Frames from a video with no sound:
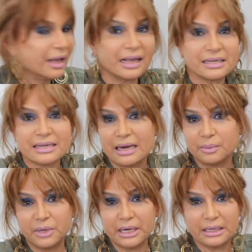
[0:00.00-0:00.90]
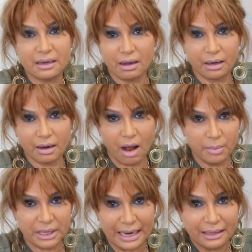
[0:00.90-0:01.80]
and celebrating our
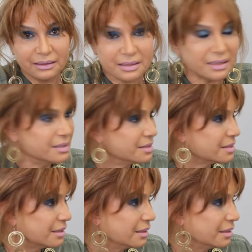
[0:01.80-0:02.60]
commonalities.